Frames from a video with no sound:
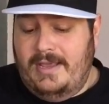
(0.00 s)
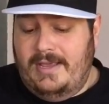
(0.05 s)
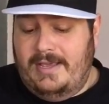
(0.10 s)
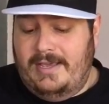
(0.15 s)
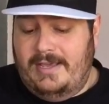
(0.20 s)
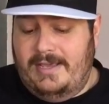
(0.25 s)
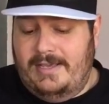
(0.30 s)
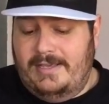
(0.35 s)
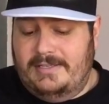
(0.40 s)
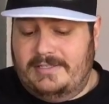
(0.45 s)

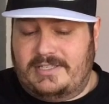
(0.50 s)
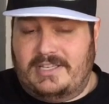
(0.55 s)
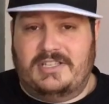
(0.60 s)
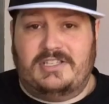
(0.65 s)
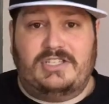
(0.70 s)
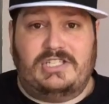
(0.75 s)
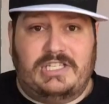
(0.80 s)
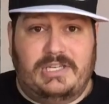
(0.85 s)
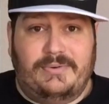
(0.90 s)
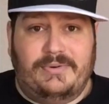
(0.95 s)
is
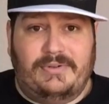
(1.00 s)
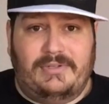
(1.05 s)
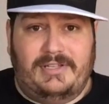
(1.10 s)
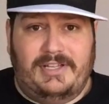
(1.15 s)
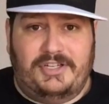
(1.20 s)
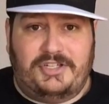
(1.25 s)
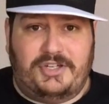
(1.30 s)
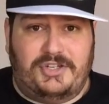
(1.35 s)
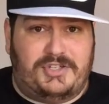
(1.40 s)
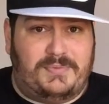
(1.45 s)

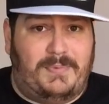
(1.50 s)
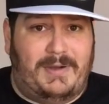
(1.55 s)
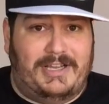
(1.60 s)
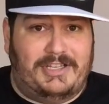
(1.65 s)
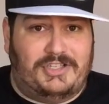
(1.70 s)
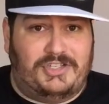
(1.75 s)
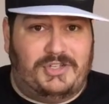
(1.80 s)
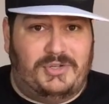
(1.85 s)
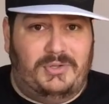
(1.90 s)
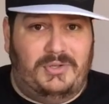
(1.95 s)
Cerealicious by
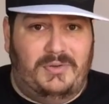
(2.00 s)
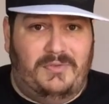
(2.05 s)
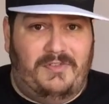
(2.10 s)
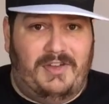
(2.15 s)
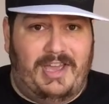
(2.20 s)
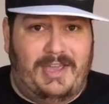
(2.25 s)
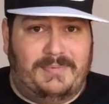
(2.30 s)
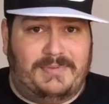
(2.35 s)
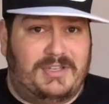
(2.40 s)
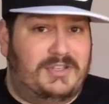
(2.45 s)
Zulu
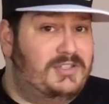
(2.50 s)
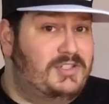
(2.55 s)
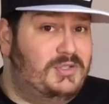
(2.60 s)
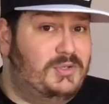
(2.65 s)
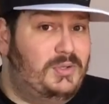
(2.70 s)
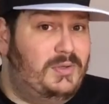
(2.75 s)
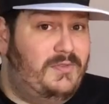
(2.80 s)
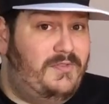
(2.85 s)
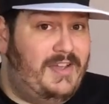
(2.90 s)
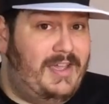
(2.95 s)
Vapes,
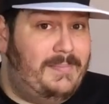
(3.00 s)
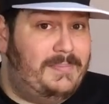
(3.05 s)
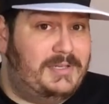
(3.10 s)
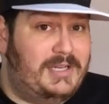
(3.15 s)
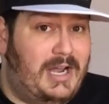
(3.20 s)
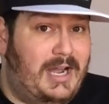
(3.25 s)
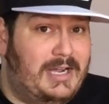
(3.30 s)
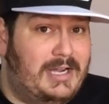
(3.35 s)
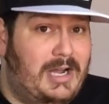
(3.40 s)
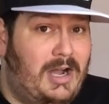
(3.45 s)

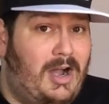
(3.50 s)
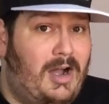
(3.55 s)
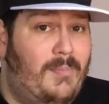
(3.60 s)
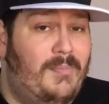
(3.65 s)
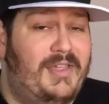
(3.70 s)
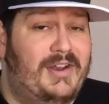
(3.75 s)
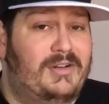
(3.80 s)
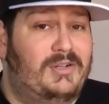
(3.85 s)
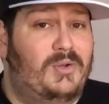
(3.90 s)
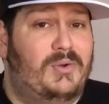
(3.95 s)
zuluvape.com.
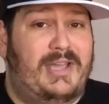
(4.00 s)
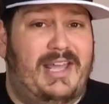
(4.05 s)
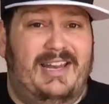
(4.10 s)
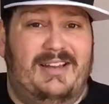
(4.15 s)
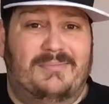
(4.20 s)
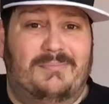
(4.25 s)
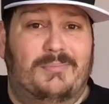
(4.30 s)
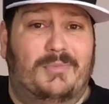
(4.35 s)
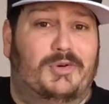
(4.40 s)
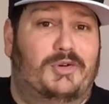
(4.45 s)
They are located
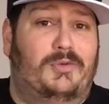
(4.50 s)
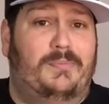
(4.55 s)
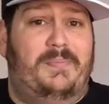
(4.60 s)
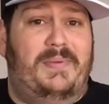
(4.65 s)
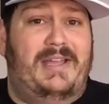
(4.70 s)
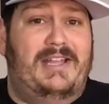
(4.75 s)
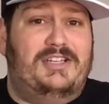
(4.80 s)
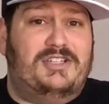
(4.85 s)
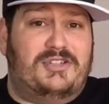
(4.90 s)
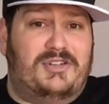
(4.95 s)
in Myrtle
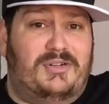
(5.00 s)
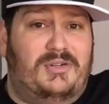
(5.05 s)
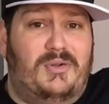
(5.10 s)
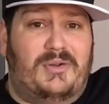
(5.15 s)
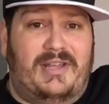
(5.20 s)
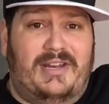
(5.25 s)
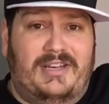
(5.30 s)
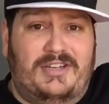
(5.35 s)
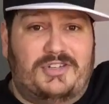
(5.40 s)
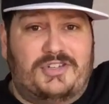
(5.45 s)
Beach. They're
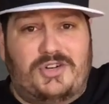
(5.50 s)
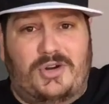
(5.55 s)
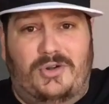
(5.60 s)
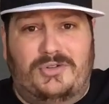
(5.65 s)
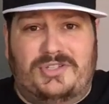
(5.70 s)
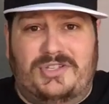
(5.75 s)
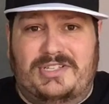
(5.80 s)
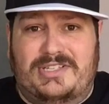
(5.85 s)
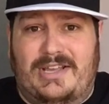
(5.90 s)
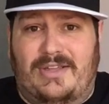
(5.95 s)
located in
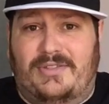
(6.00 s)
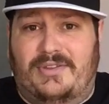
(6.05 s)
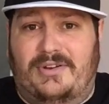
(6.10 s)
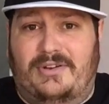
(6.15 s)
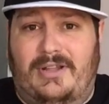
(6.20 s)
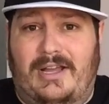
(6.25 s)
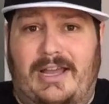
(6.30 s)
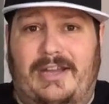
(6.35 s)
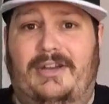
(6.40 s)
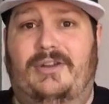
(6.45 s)
Charleston, South
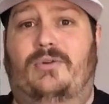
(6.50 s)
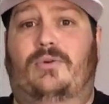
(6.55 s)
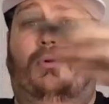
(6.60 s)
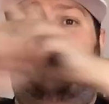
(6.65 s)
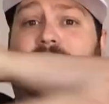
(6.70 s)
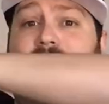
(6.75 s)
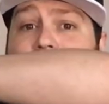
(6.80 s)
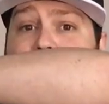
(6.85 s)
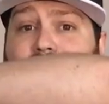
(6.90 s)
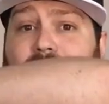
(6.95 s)
Carolina, or
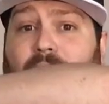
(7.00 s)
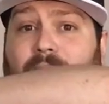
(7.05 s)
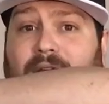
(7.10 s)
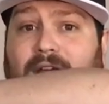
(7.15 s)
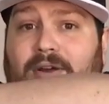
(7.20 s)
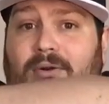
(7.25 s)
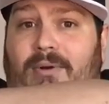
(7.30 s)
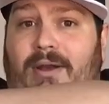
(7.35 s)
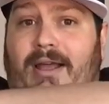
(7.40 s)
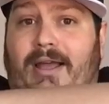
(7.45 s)
the other
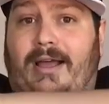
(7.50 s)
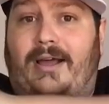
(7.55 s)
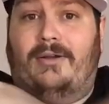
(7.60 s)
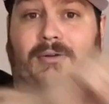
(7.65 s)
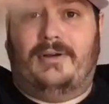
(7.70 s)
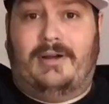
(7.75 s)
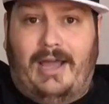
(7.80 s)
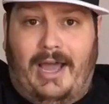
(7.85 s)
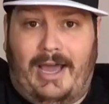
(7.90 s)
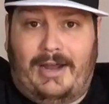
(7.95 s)
way
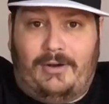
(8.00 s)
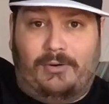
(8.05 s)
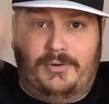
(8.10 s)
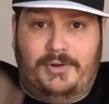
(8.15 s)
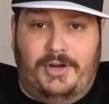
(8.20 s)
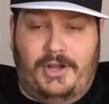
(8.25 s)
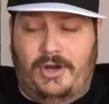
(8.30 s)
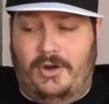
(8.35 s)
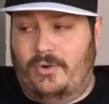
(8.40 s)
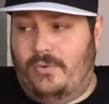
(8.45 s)
around. I don't
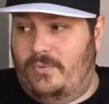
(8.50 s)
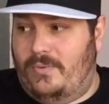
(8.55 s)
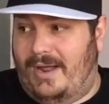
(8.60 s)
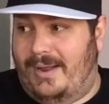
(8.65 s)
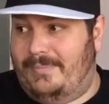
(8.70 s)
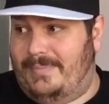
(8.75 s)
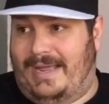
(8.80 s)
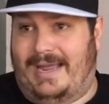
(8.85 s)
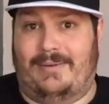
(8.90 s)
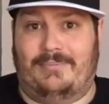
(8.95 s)
know.
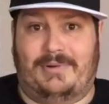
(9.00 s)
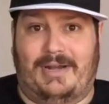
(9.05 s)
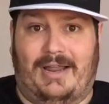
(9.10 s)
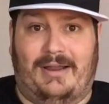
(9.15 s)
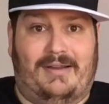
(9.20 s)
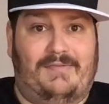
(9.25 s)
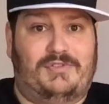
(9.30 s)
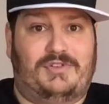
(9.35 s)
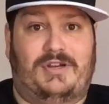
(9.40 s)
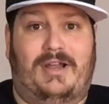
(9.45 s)
I'm, I'm not
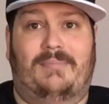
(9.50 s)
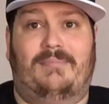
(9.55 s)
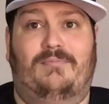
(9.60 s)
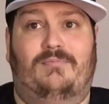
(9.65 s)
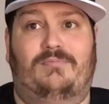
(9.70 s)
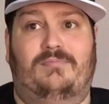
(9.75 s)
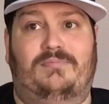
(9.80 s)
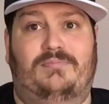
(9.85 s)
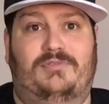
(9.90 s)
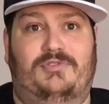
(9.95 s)
even sure. I'm
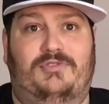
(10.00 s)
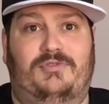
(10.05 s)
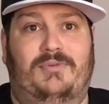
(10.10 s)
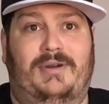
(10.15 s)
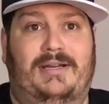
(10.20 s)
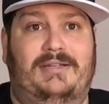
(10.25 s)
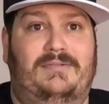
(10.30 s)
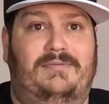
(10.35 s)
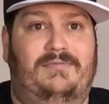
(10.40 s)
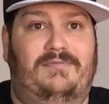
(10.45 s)

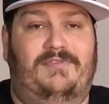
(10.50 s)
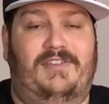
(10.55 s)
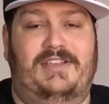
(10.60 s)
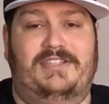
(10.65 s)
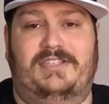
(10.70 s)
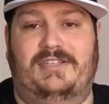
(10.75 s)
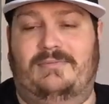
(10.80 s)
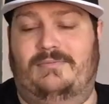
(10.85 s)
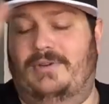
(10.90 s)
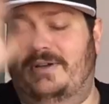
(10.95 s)
direct
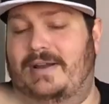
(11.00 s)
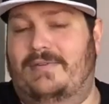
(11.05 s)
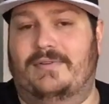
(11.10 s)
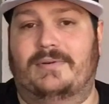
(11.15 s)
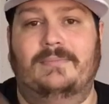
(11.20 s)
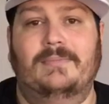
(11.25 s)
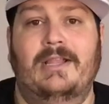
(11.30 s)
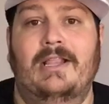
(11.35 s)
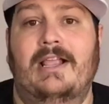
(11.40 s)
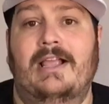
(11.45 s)
facing, whatever.
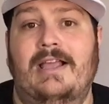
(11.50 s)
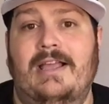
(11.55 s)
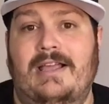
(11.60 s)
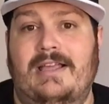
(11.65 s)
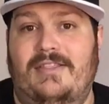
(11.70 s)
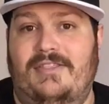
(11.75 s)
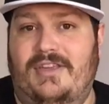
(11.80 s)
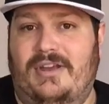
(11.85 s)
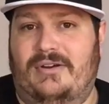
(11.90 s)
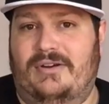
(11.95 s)

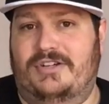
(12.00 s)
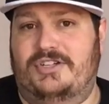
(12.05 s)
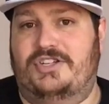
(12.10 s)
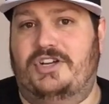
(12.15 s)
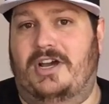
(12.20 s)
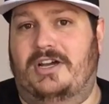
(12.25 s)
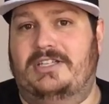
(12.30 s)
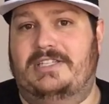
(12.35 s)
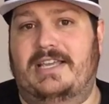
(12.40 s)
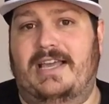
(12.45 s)
They're in
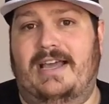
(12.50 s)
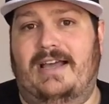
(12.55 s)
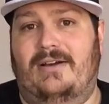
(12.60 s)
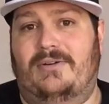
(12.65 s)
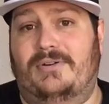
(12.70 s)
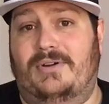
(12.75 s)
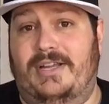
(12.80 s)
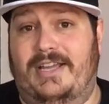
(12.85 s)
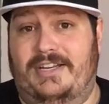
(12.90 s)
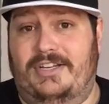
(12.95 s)

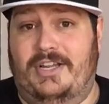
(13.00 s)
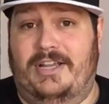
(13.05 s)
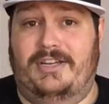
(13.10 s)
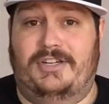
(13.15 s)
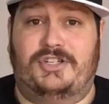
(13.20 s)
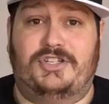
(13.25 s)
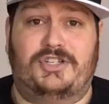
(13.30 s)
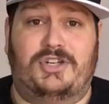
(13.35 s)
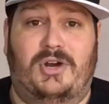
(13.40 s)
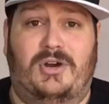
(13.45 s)
Chucktown in, in
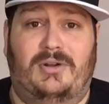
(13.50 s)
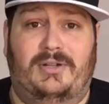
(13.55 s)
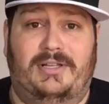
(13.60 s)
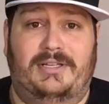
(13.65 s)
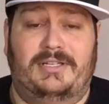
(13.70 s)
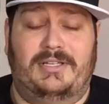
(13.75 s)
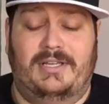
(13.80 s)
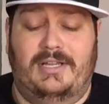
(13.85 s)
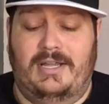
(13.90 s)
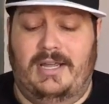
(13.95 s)

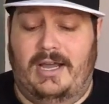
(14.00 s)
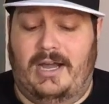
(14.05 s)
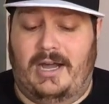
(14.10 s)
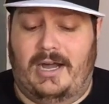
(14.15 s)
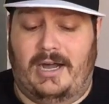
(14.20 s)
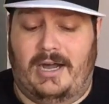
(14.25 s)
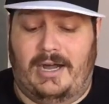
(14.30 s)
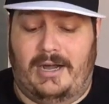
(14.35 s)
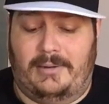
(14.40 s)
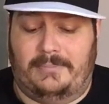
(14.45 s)
Charlotte.
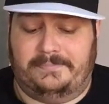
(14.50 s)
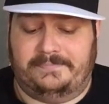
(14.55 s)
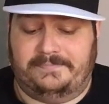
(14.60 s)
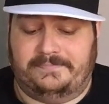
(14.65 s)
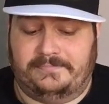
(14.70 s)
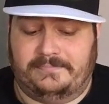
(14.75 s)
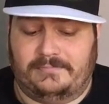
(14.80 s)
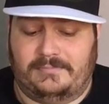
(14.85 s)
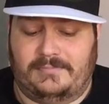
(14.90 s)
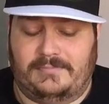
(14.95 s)
Um,
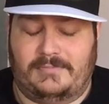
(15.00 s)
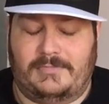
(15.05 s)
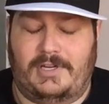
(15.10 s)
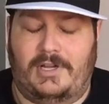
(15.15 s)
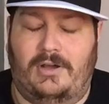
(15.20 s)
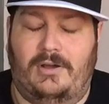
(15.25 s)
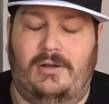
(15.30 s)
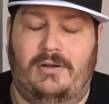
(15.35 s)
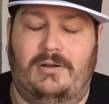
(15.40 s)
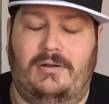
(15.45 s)

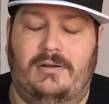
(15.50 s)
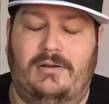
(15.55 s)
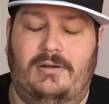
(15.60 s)
oh,